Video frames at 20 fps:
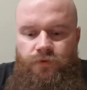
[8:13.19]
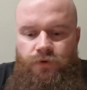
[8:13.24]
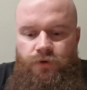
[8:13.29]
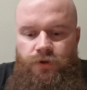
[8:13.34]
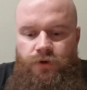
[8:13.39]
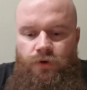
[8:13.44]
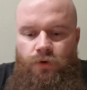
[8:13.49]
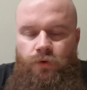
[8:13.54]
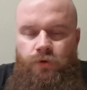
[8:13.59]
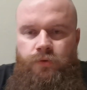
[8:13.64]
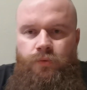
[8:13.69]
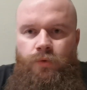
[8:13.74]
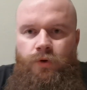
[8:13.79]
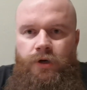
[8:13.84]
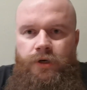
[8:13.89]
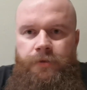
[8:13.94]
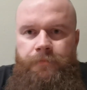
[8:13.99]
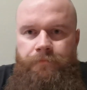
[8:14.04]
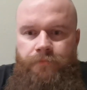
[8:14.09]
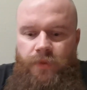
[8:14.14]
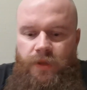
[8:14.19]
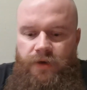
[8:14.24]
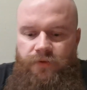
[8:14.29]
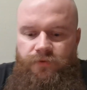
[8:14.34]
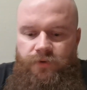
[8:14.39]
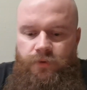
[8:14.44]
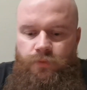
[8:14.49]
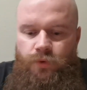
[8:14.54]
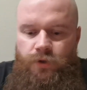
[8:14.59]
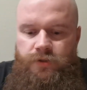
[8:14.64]
the older one
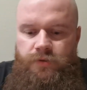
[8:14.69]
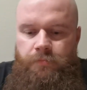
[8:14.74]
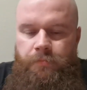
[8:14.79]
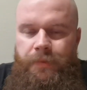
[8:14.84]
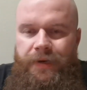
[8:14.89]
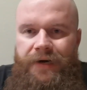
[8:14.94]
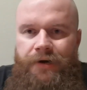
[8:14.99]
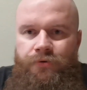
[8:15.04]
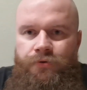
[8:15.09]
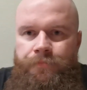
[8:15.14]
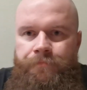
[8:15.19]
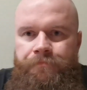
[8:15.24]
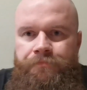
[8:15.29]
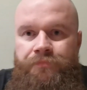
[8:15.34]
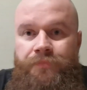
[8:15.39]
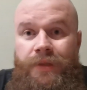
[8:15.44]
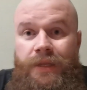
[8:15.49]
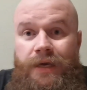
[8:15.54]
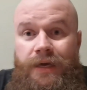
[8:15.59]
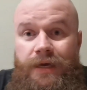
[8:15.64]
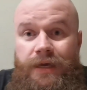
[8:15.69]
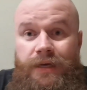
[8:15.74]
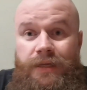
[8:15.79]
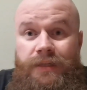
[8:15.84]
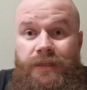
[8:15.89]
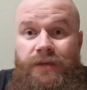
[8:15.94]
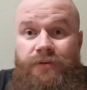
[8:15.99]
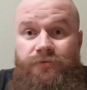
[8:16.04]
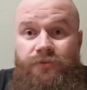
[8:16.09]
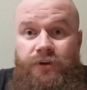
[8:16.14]
if it wasn't better? And
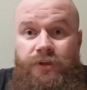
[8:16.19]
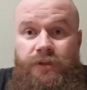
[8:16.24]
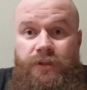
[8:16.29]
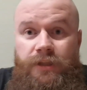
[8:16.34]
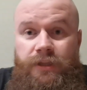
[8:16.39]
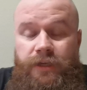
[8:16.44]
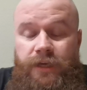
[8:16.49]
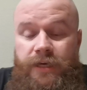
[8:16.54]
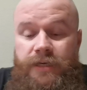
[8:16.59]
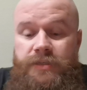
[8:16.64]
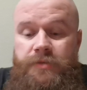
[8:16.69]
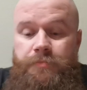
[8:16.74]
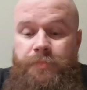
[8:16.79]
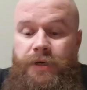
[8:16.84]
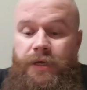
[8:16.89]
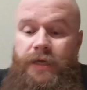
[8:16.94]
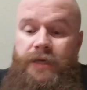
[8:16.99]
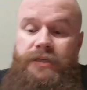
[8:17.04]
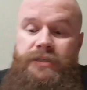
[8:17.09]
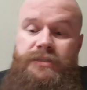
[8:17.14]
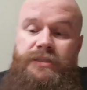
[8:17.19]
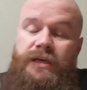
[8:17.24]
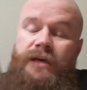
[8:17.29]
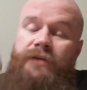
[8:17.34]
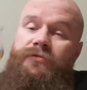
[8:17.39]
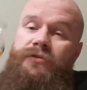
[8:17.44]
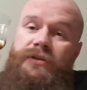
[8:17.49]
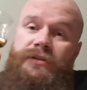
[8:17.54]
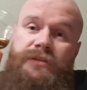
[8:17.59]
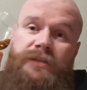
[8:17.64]
it definitely is. But I can
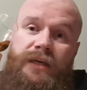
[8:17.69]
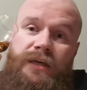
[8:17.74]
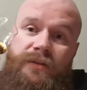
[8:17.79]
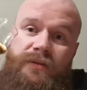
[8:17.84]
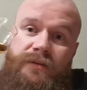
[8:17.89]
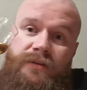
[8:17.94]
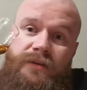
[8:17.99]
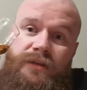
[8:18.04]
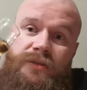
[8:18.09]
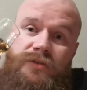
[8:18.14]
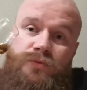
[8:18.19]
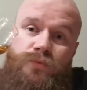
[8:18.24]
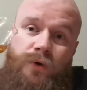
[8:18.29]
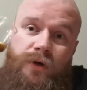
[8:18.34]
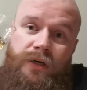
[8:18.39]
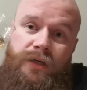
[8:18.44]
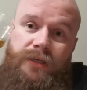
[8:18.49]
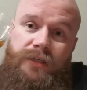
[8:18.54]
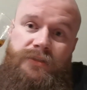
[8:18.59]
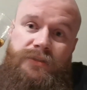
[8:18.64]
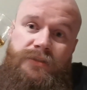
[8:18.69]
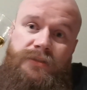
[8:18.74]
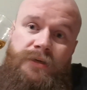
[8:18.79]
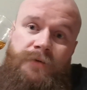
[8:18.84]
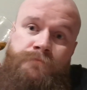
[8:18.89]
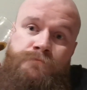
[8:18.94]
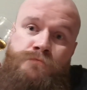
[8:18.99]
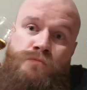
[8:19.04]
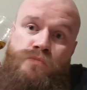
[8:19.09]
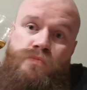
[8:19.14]
safely say this one is
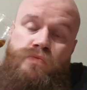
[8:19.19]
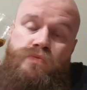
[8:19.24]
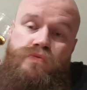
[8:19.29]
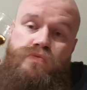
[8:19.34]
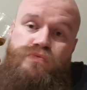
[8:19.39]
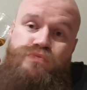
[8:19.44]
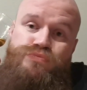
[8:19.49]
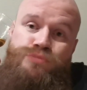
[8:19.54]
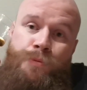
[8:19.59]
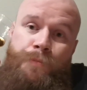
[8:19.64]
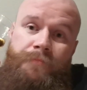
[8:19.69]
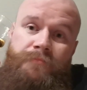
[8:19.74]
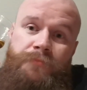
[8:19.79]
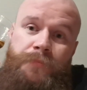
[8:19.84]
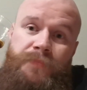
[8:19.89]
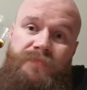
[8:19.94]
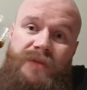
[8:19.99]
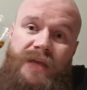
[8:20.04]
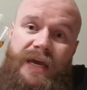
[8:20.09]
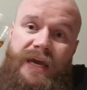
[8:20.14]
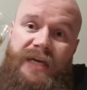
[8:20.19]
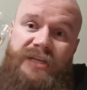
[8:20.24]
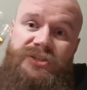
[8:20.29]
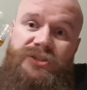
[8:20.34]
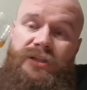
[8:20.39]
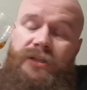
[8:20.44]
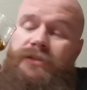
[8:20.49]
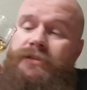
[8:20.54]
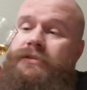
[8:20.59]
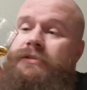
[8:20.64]

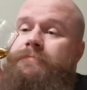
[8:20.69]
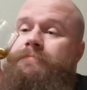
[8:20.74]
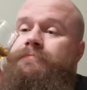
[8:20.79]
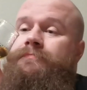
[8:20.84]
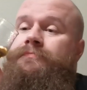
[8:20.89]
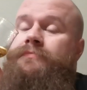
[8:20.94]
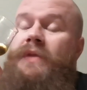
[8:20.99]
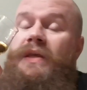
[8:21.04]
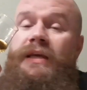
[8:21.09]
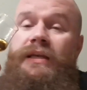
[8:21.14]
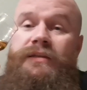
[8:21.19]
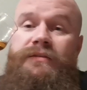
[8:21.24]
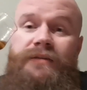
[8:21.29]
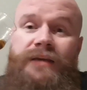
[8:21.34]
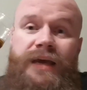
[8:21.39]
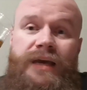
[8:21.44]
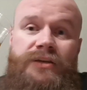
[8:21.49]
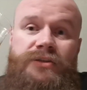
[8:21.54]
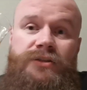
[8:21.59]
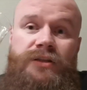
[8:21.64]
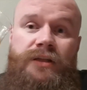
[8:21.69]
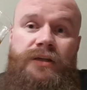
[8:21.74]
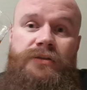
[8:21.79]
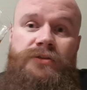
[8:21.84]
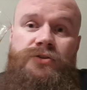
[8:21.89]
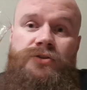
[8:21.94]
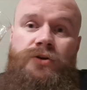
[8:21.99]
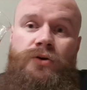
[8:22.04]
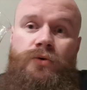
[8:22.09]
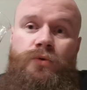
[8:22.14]
excellent. It is
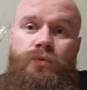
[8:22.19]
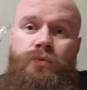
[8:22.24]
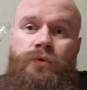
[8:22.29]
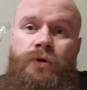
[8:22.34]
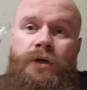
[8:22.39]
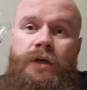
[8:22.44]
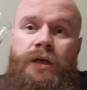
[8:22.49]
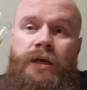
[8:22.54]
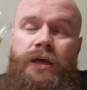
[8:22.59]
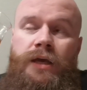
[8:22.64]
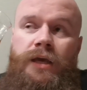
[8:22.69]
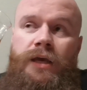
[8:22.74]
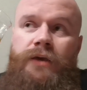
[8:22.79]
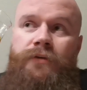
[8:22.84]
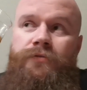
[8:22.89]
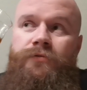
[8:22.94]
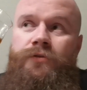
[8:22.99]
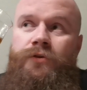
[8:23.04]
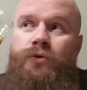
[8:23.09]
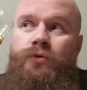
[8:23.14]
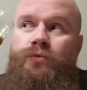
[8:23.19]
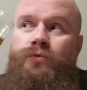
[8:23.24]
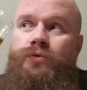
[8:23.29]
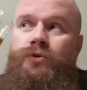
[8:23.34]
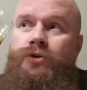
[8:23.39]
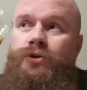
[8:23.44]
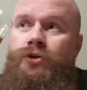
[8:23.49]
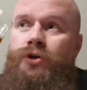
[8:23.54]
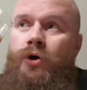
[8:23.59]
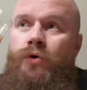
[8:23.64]
excellent. So if you
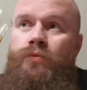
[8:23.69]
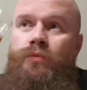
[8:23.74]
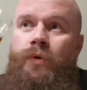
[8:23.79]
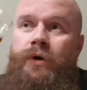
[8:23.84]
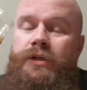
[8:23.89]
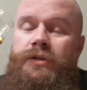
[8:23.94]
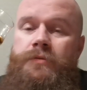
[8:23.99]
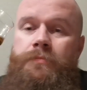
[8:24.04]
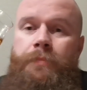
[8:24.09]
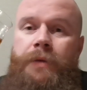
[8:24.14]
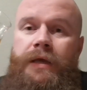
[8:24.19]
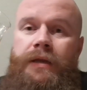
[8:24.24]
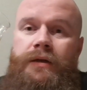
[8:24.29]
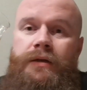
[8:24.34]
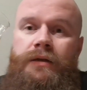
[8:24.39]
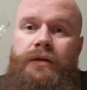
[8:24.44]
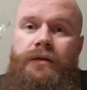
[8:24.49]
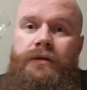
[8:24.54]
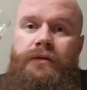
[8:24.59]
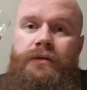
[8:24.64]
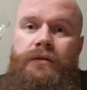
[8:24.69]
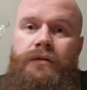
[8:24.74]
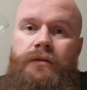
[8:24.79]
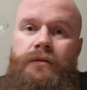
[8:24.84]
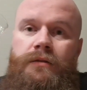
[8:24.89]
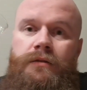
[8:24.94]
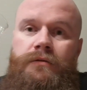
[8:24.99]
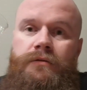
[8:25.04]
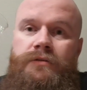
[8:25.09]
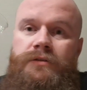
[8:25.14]
don't want to spend
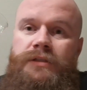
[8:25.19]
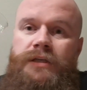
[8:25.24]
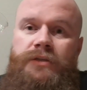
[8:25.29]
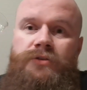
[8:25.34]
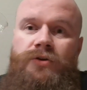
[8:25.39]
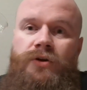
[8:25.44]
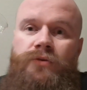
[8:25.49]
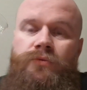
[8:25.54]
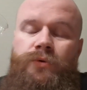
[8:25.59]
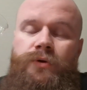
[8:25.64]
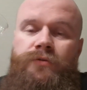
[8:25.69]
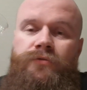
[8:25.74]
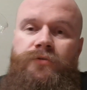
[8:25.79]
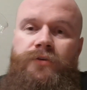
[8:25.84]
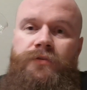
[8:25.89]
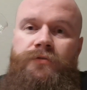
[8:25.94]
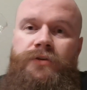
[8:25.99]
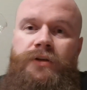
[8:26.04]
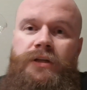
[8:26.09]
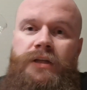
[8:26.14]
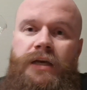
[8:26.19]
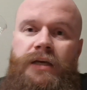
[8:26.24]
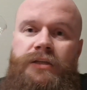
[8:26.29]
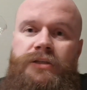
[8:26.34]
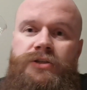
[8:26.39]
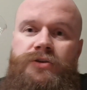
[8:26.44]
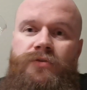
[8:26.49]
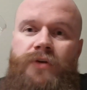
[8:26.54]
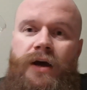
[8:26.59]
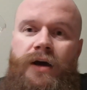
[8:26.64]
650
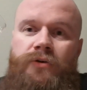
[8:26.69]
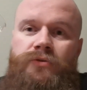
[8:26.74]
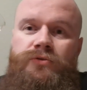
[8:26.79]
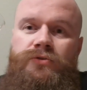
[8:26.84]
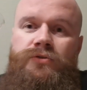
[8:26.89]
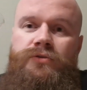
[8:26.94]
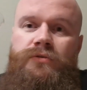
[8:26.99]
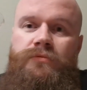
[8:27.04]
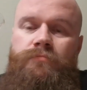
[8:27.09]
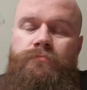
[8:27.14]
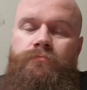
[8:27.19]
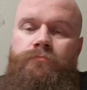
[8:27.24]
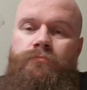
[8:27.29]
Danish crowns,